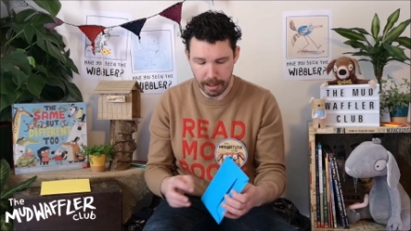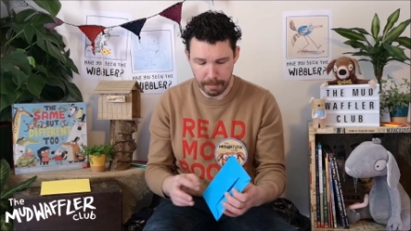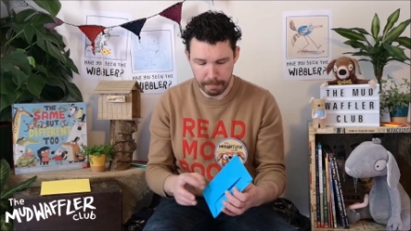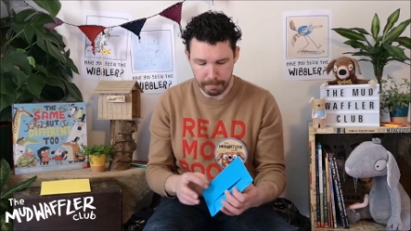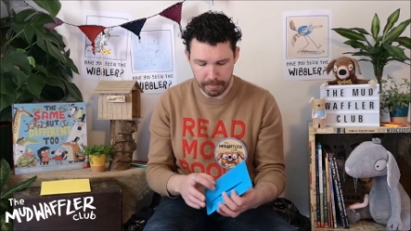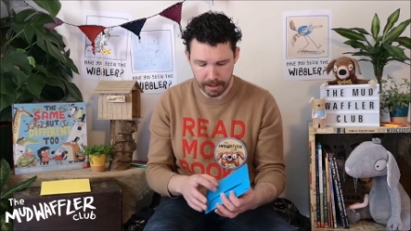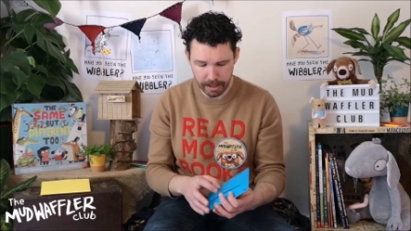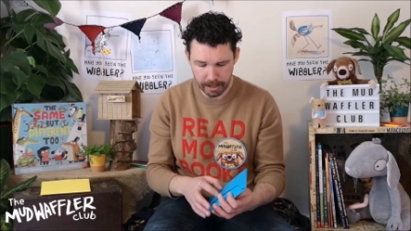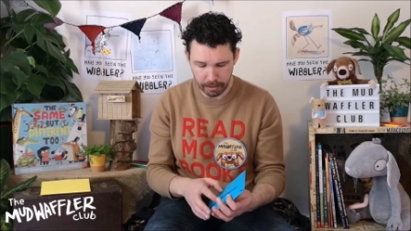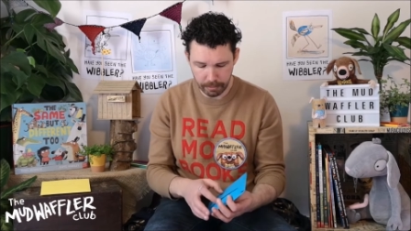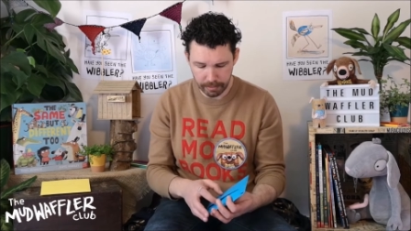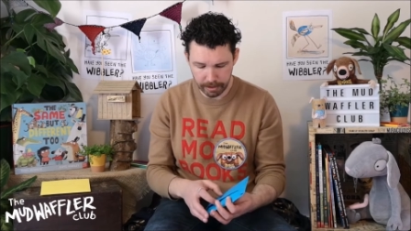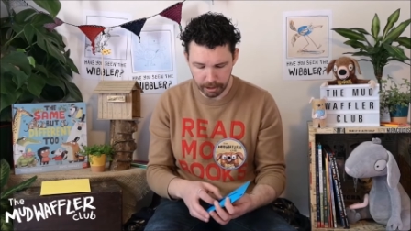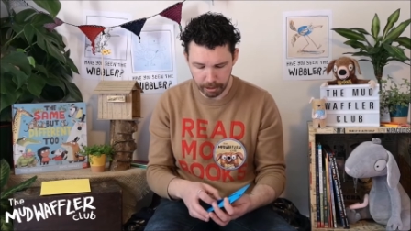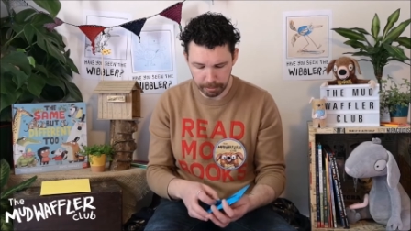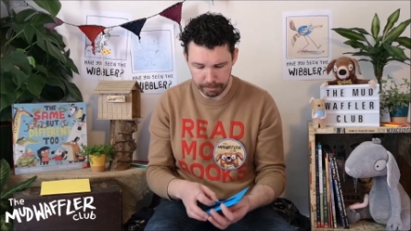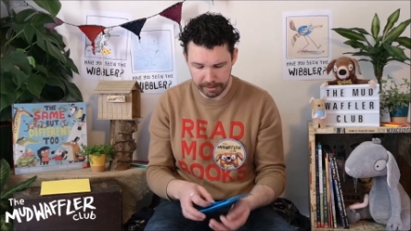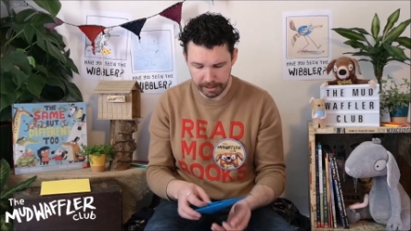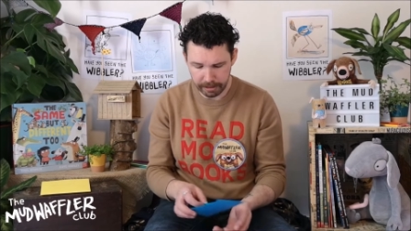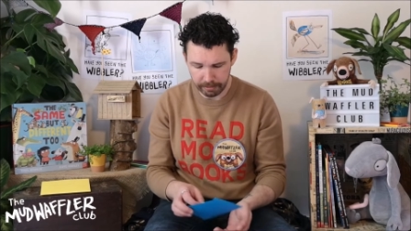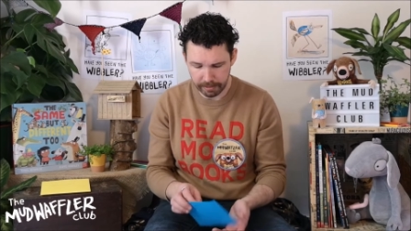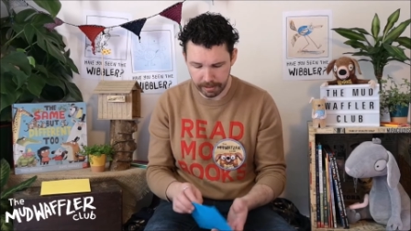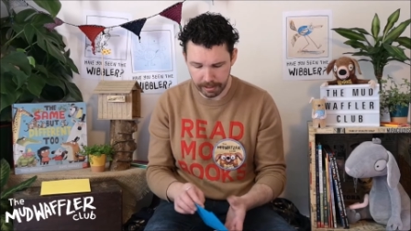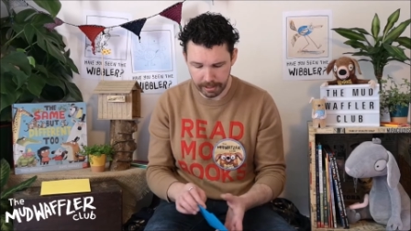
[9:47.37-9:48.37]
And may well
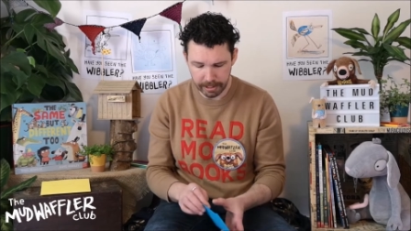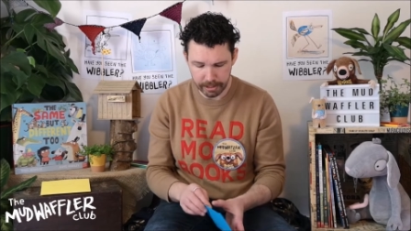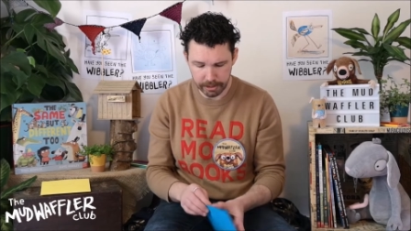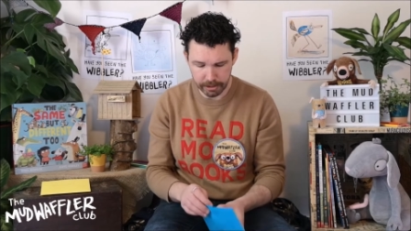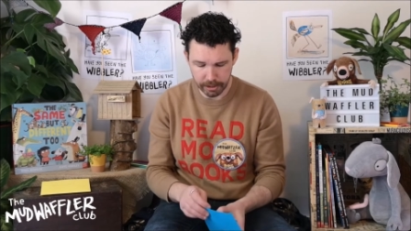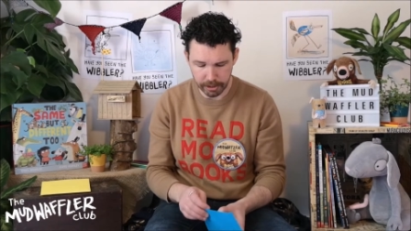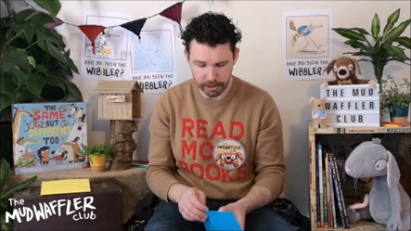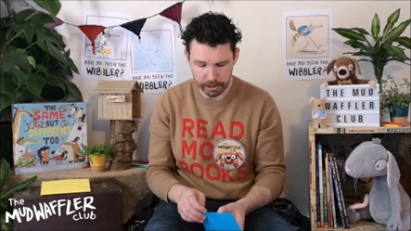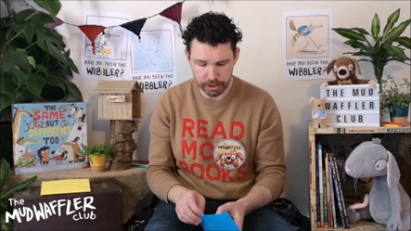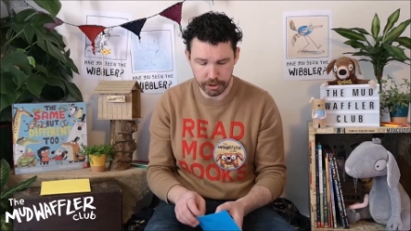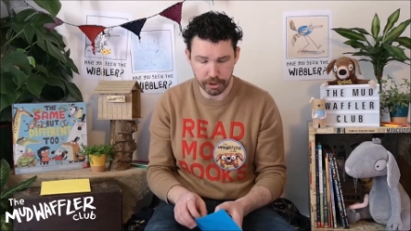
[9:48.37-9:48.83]
be related